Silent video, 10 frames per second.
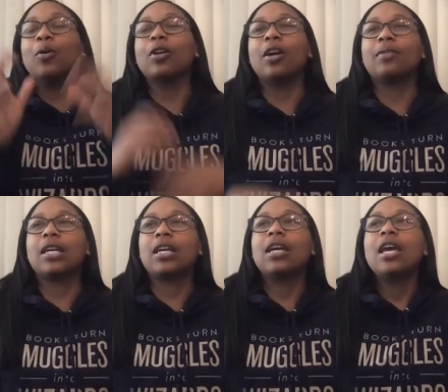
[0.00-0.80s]
you know what I'm
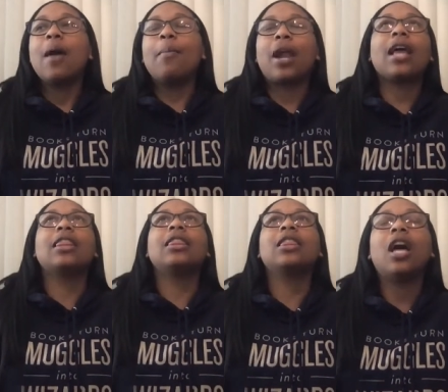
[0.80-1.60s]
saying? But I
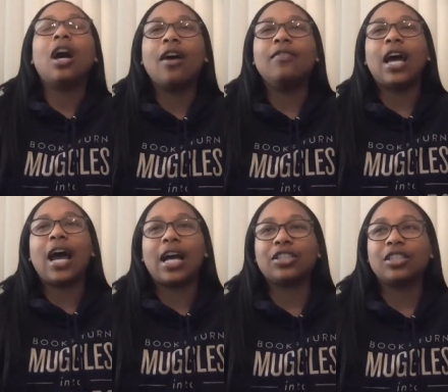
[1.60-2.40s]
mm-hmm. loved
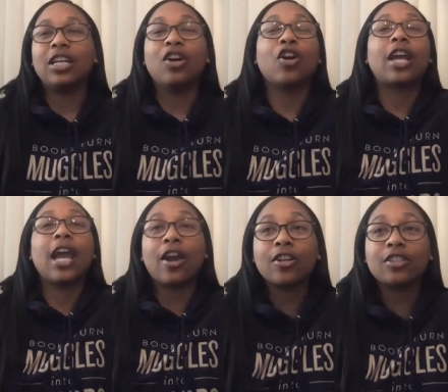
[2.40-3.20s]
Ashley. Her
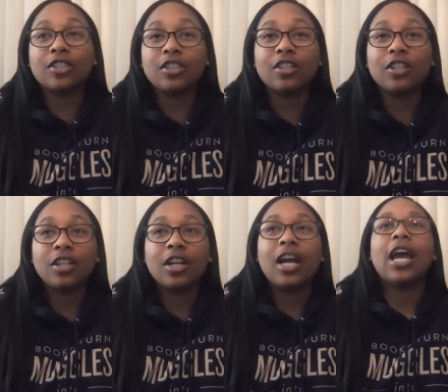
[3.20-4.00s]
character
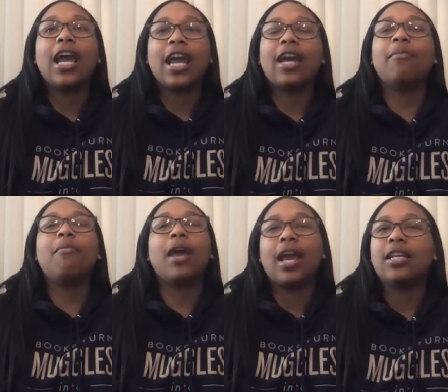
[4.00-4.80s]
and
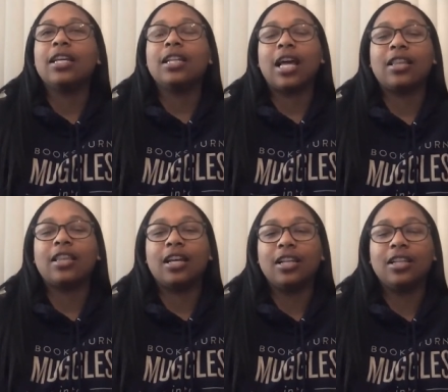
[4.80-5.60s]
Mandy, like
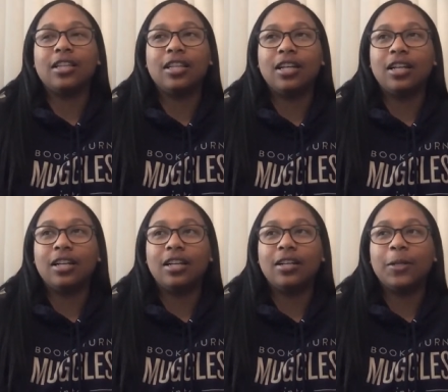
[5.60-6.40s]
the the
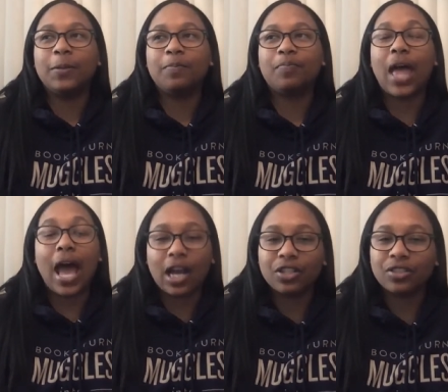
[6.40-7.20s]
the
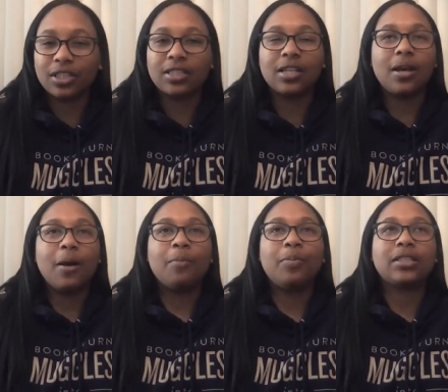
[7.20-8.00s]
actress
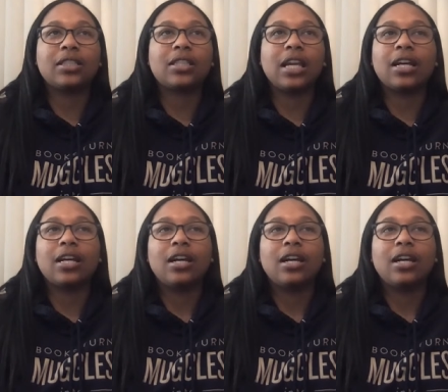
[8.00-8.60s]
but just mm-hmm. like